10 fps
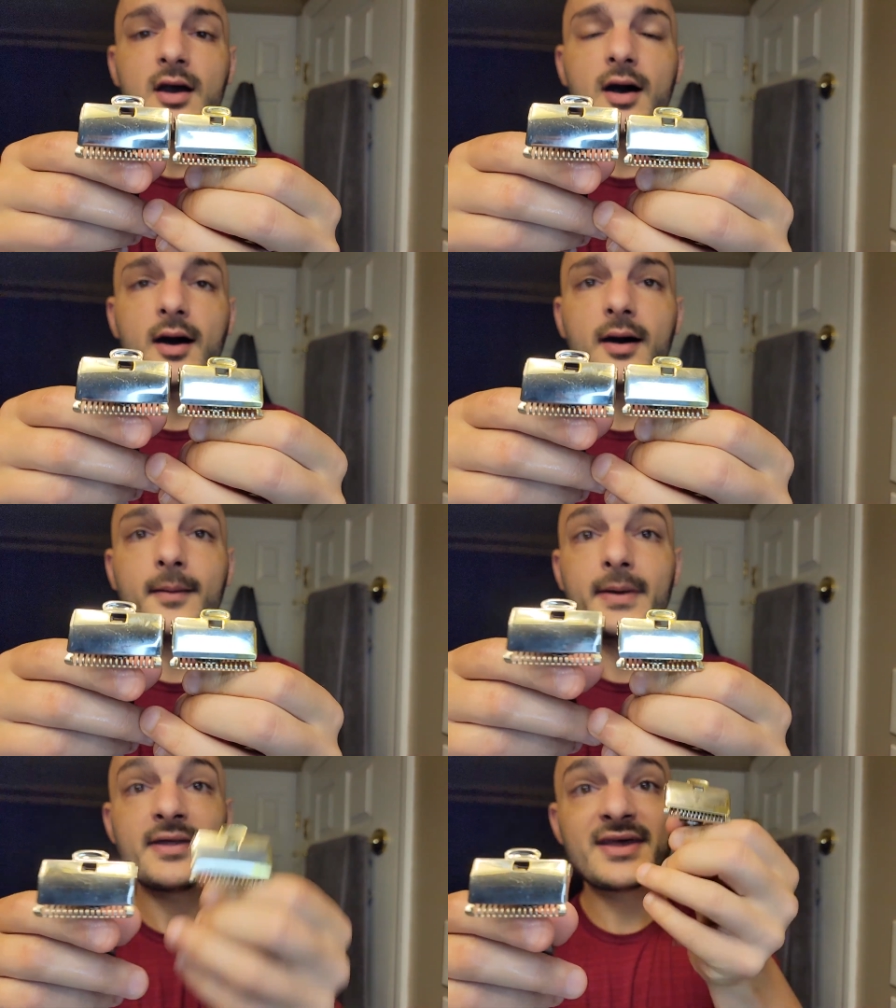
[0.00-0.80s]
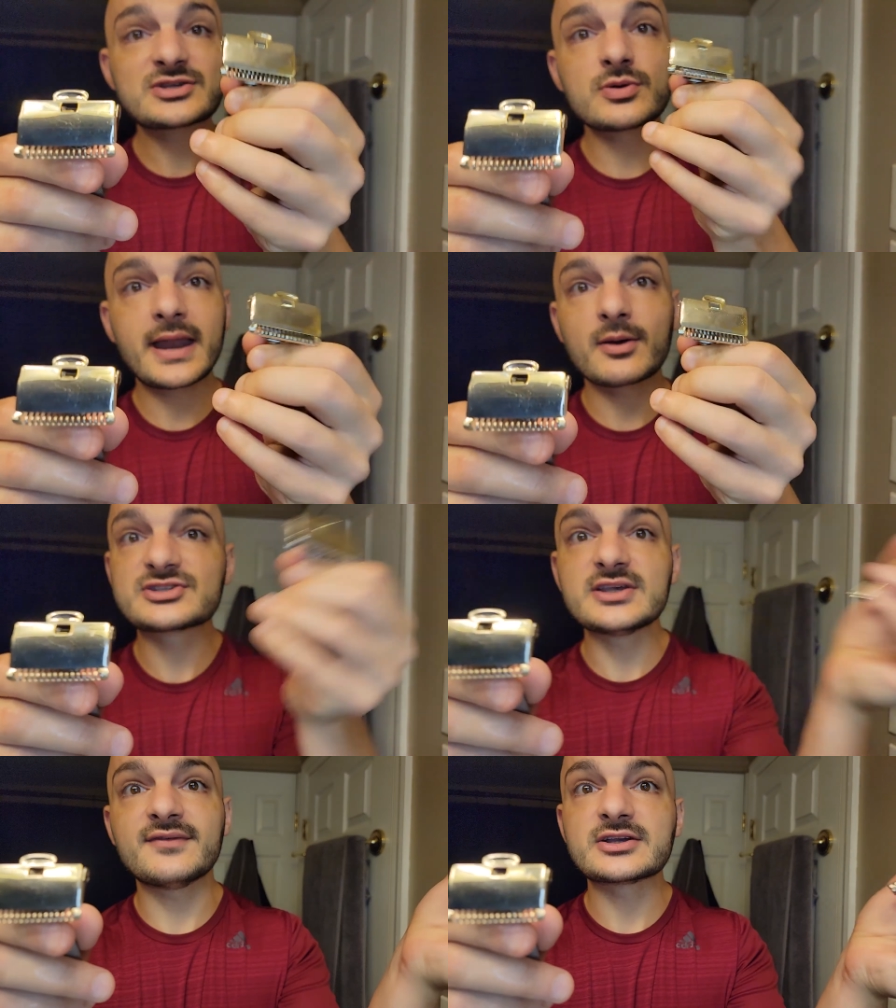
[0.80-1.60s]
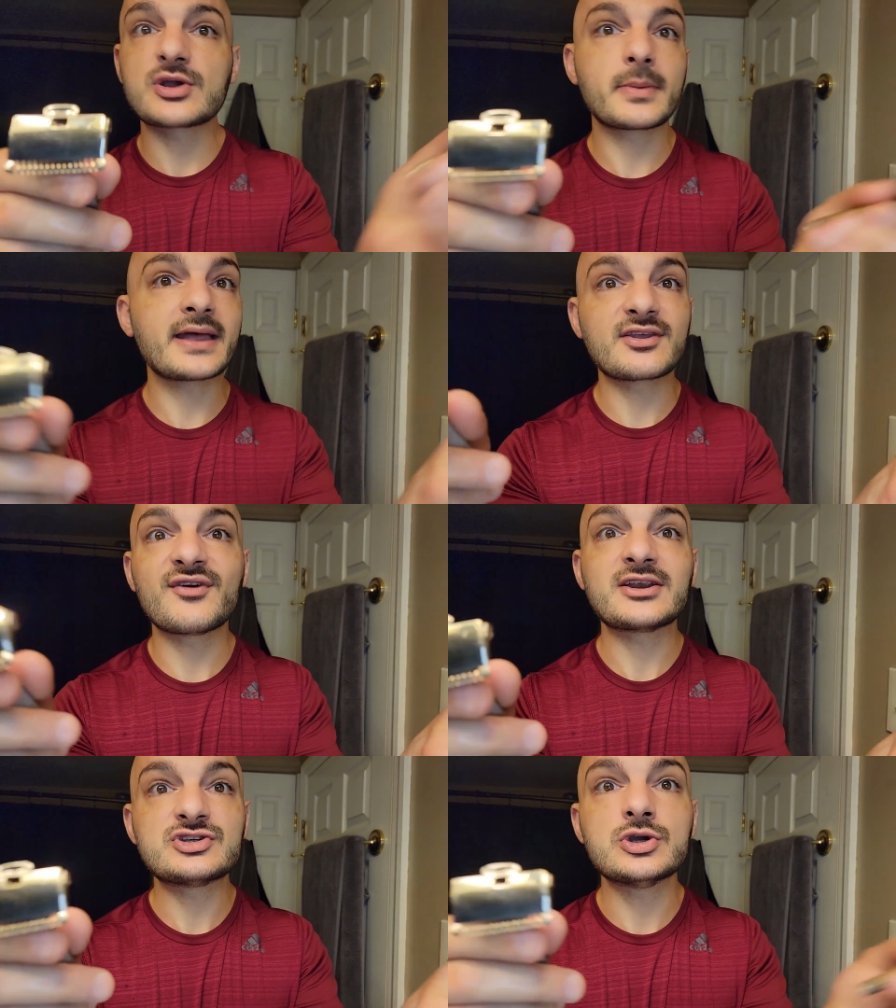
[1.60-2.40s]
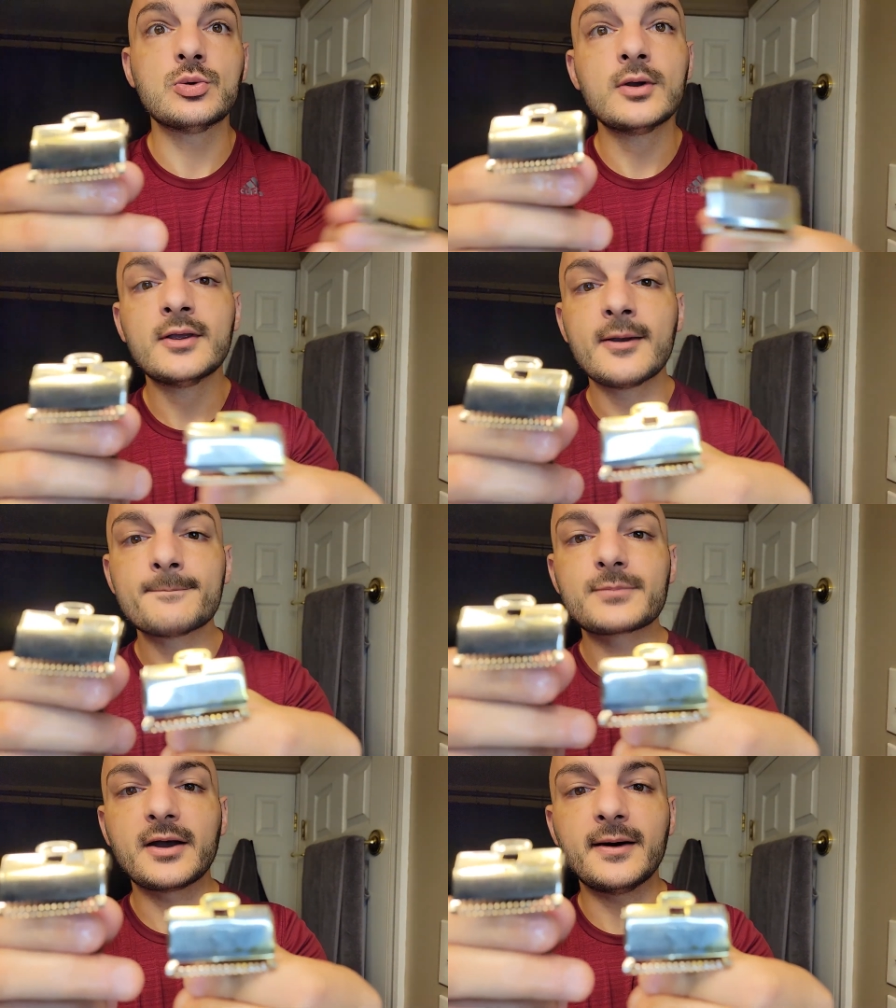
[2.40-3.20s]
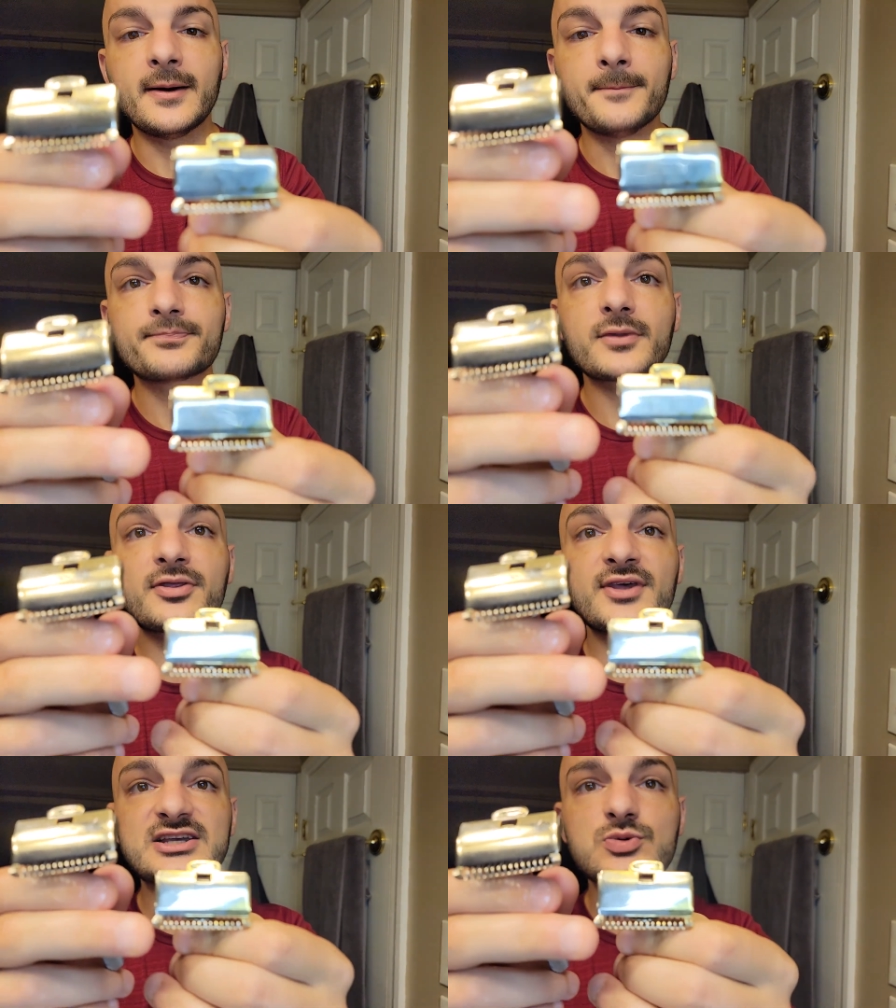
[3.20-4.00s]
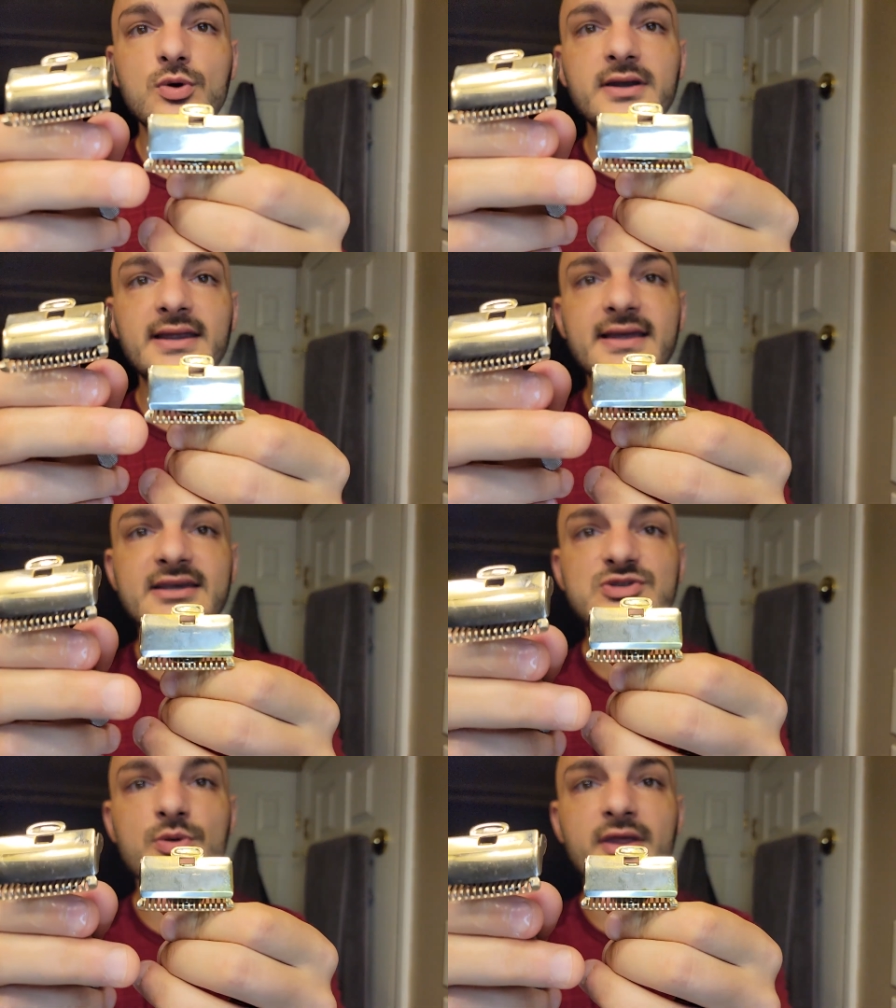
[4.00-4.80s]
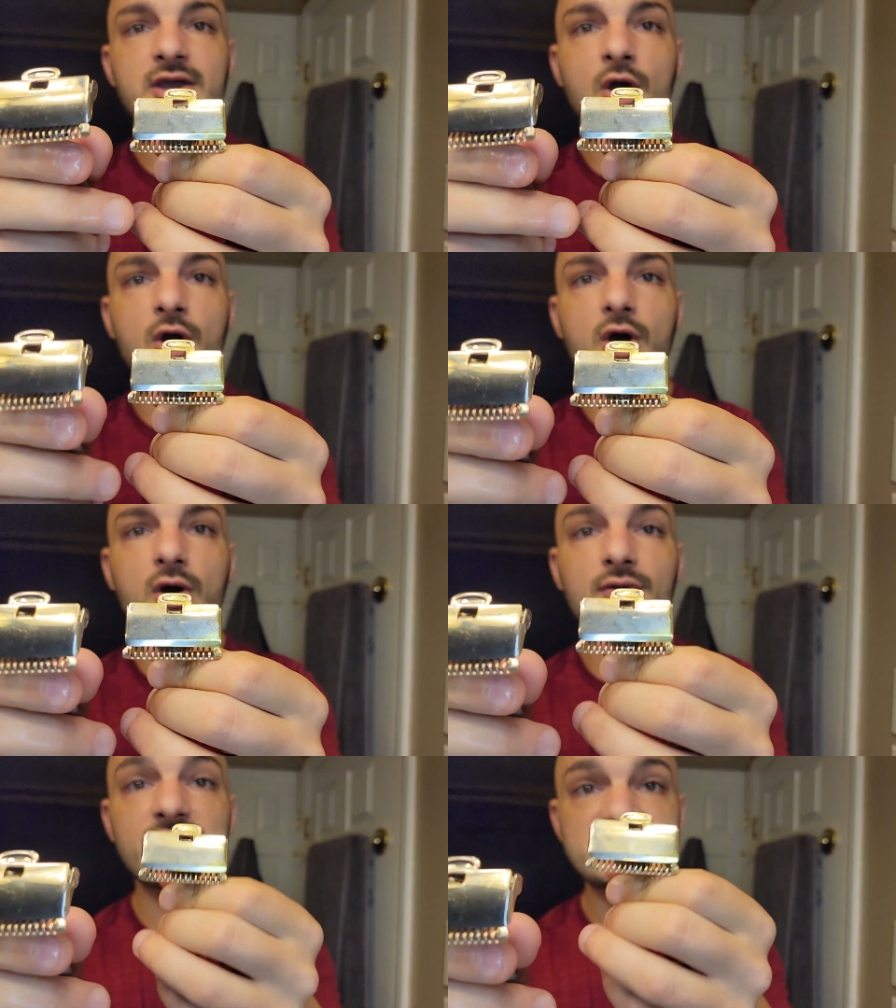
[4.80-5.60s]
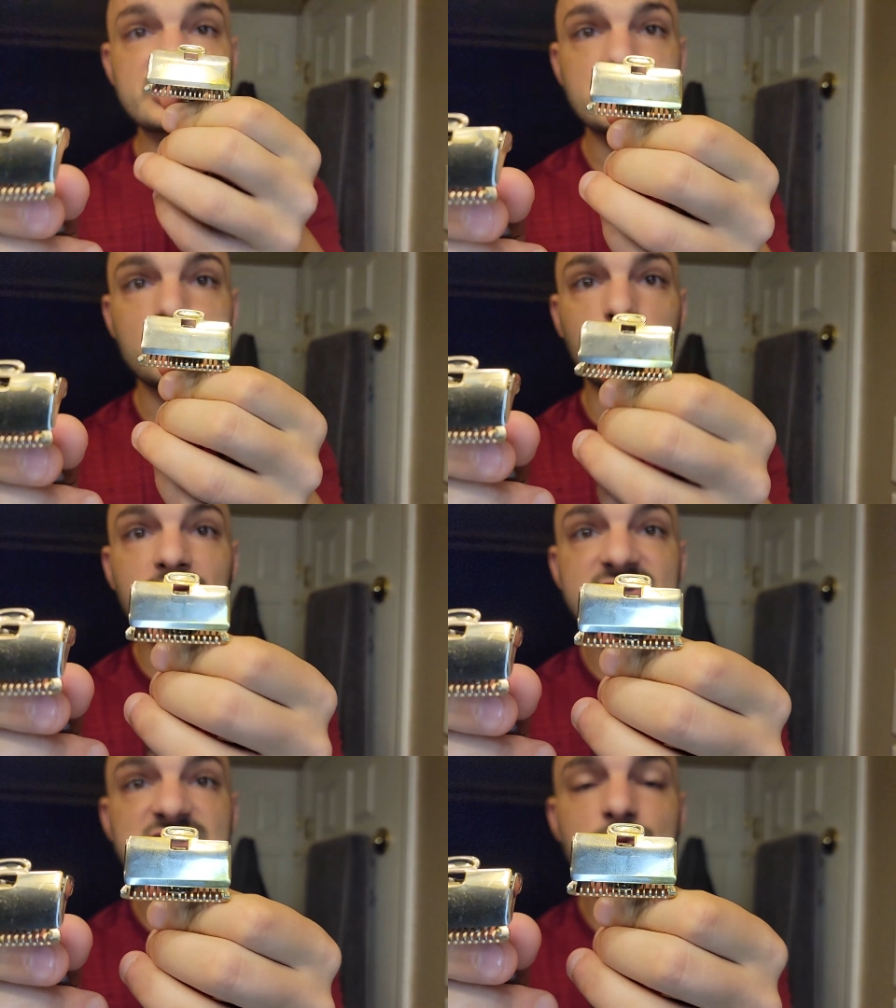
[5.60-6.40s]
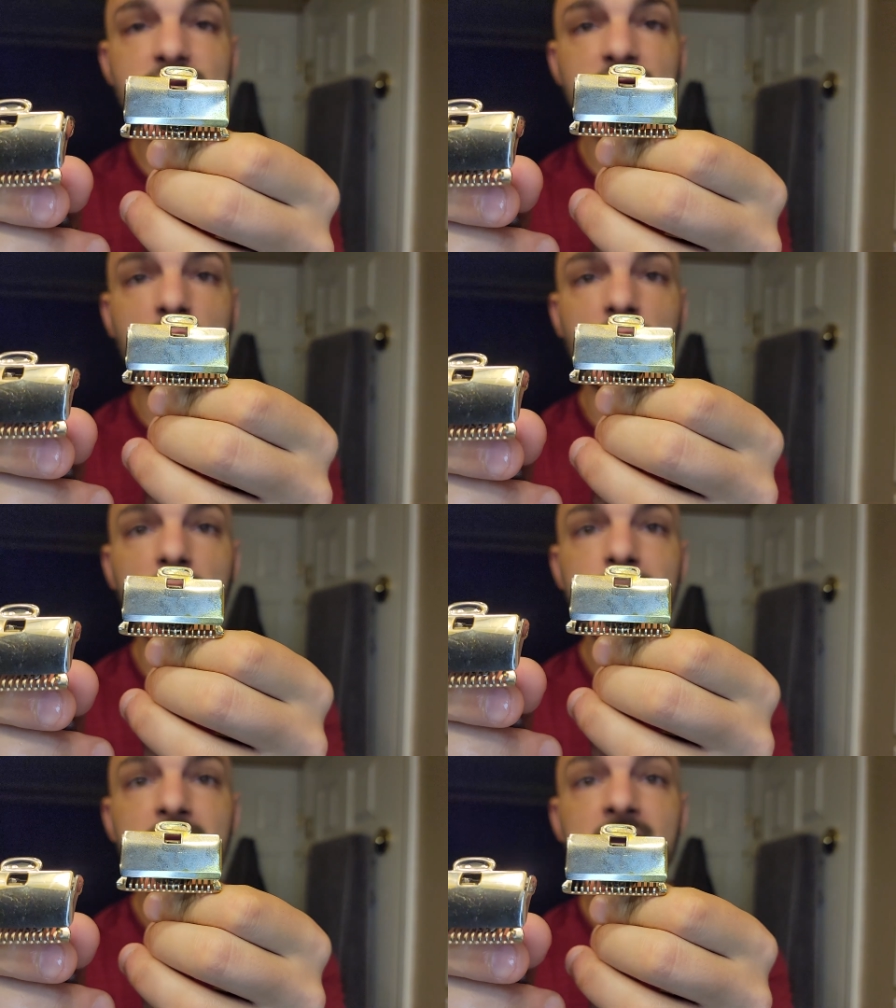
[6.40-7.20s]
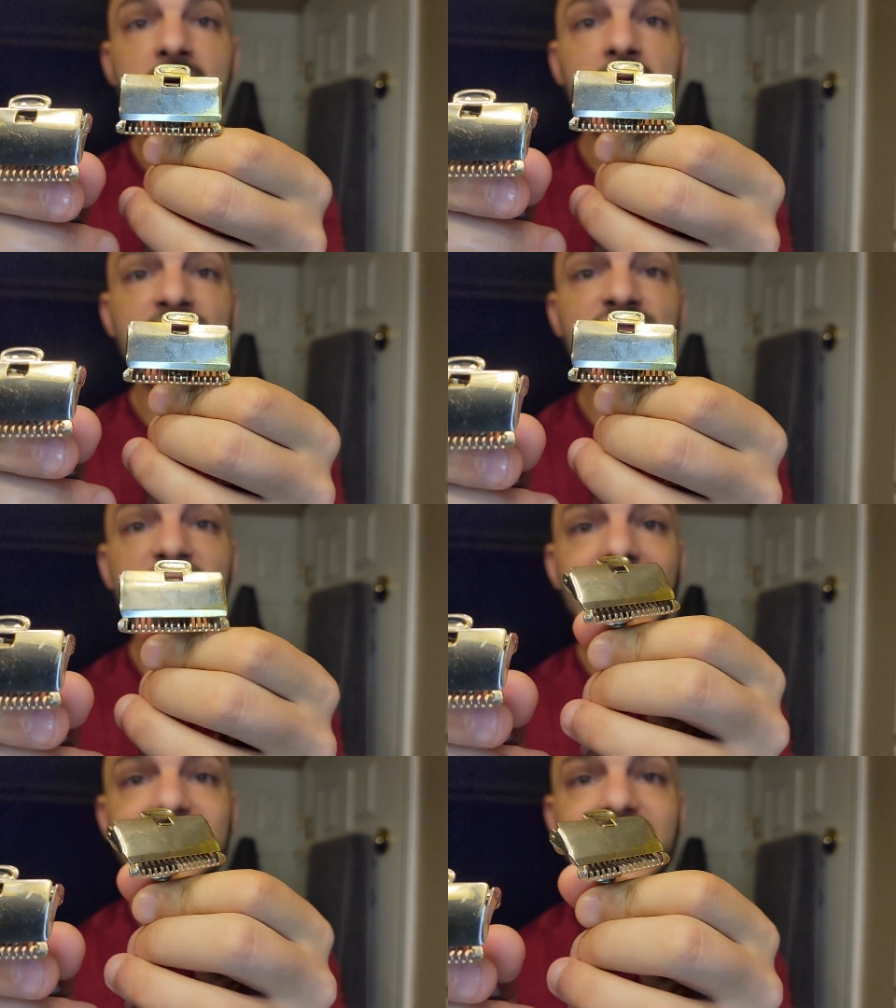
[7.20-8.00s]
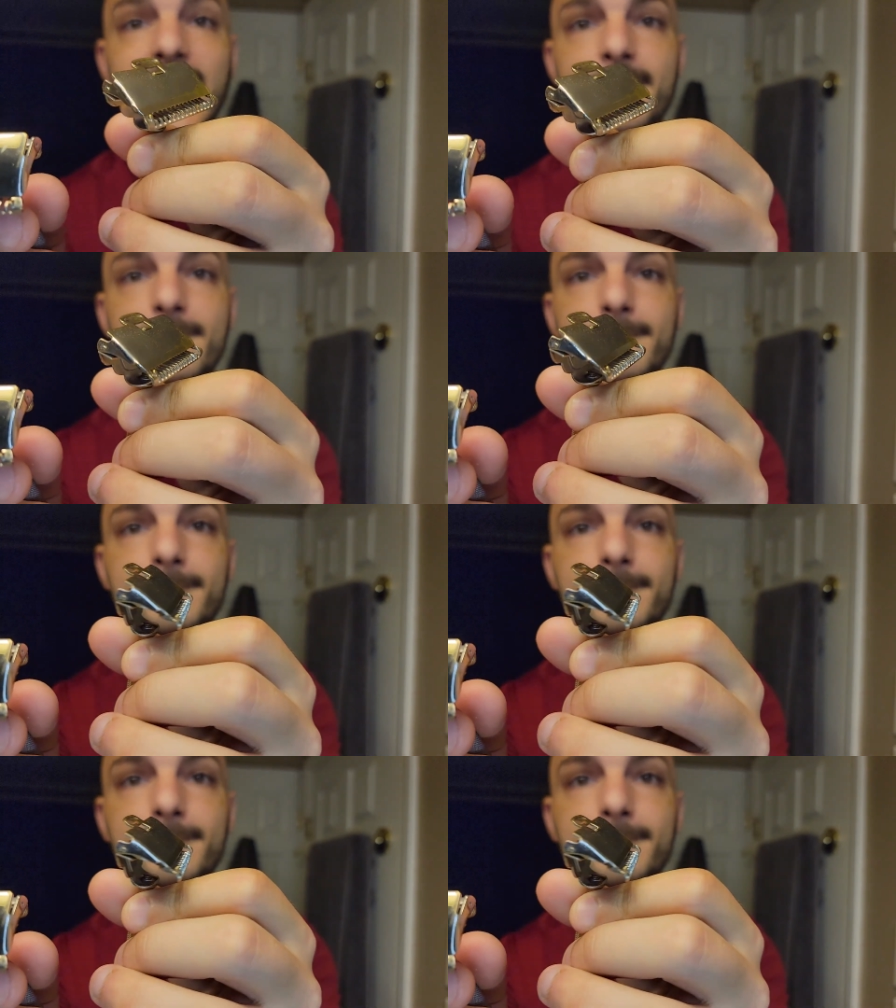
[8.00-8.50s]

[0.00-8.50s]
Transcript: Um, and this one I was leaving, so I'm going to have to find two. Um, this one is what they call, this is the new one. This is what they call a flat cap